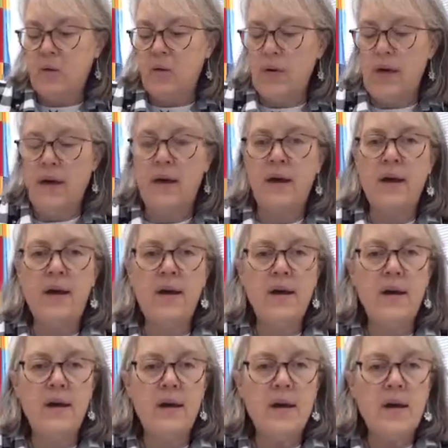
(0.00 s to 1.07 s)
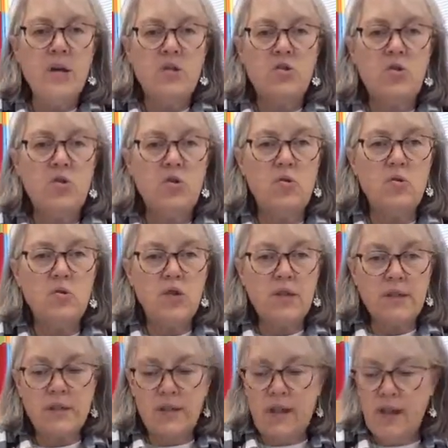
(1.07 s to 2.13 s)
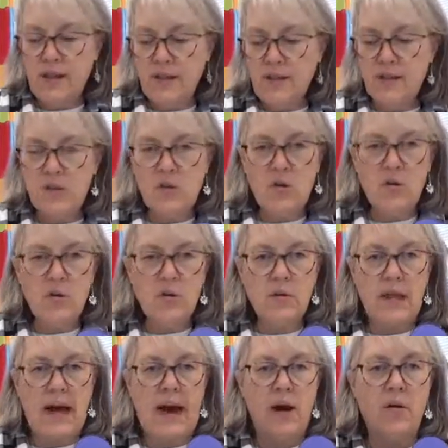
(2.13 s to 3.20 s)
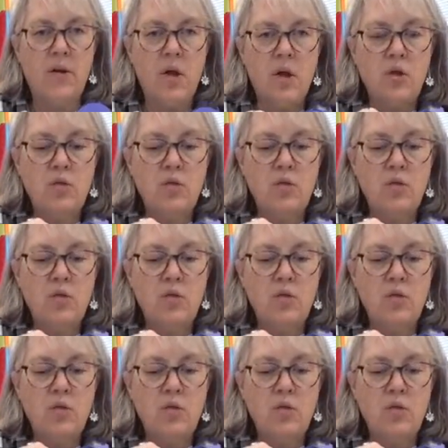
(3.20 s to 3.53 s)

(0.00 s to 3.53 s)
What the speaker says: Okay? So you just cut the circle out.